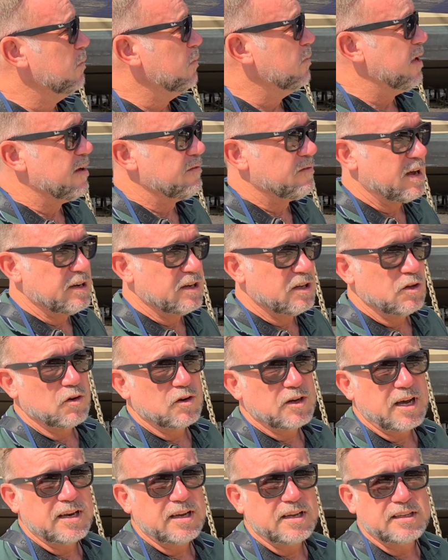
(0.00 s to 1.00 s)
they've had a
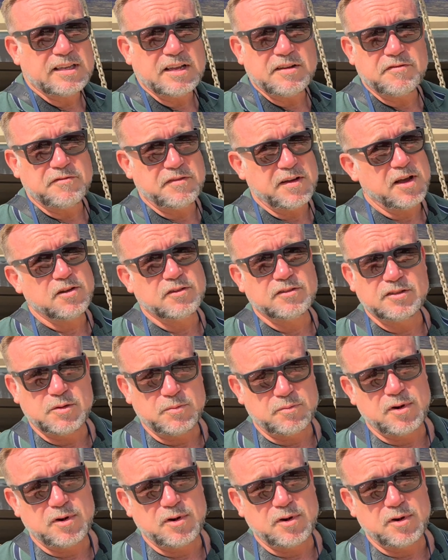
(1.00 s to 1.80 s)
look at it, they found the